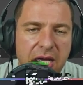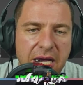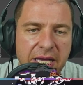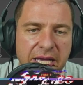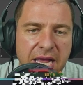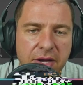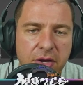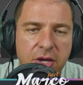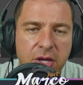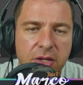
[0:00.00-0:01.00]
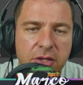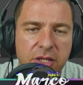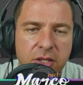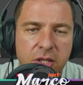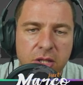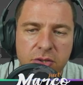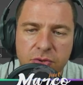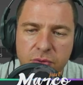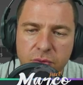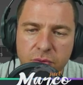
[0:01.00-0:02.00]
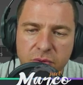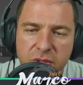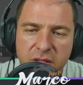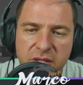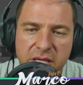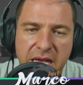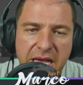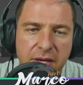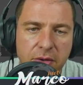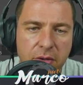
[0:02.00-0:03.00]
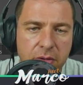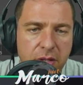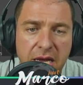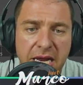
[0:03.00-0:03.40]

I can not only choose the angle,